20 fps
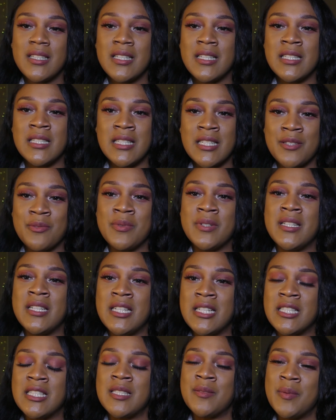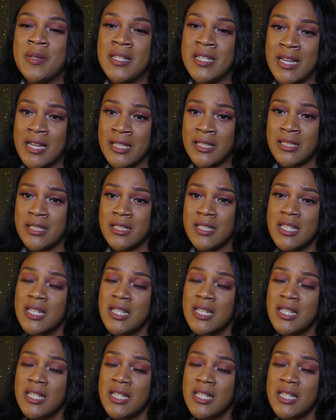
It did what needed to be done.